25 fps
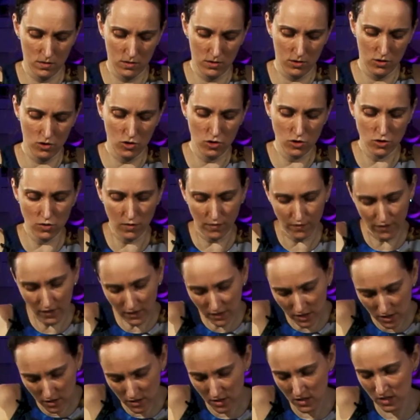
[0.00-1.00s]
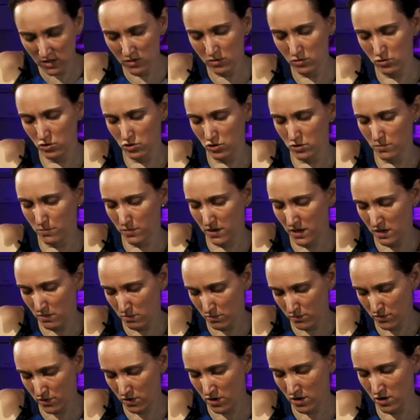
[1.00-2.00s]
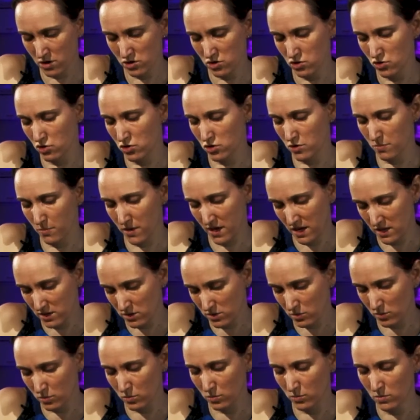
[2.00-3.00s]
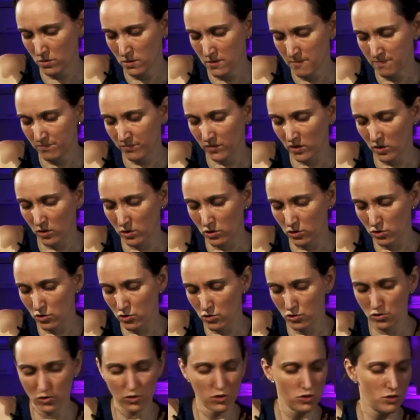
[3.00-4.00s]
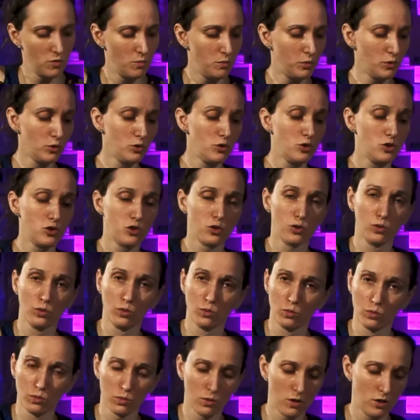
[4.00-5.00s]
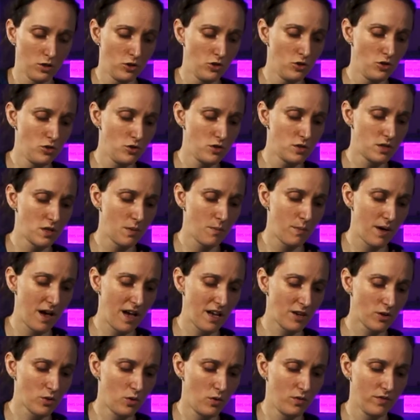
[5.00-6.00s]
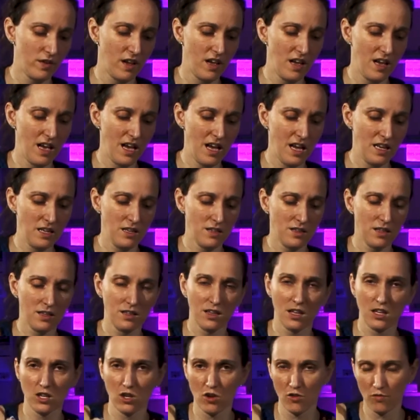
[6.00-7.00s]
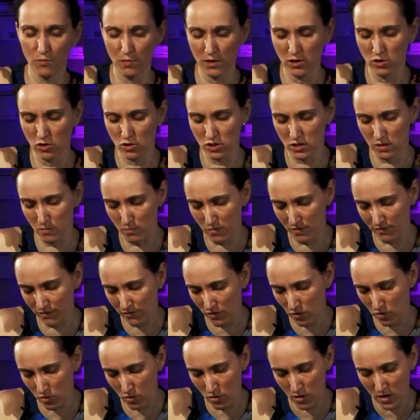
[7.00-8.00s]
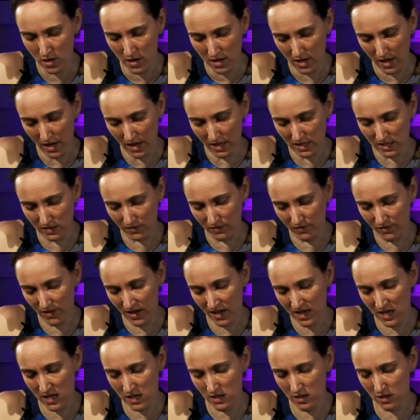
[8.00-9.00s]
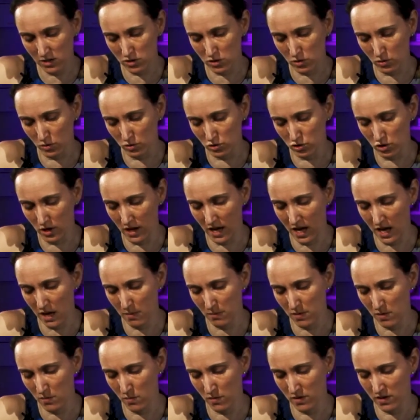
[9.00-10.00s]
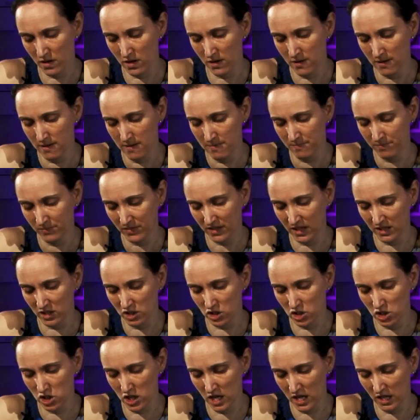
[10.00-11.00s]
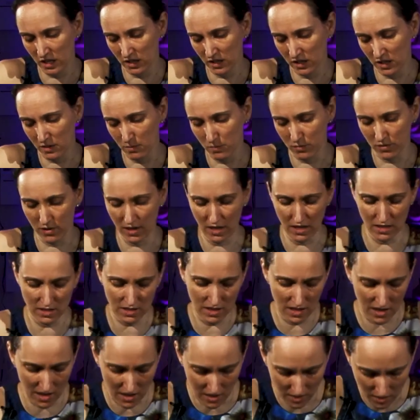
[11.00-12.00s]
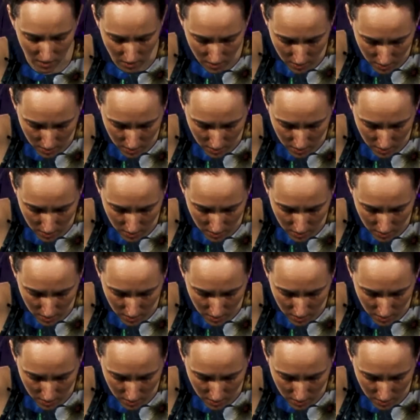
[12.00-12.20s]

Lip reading: use your fingernail, use your paintbrush, use your pencil, or use the blue tool and use the back of it. Anything that you've been using before is fine as long as you're happy with it, and gently press it in.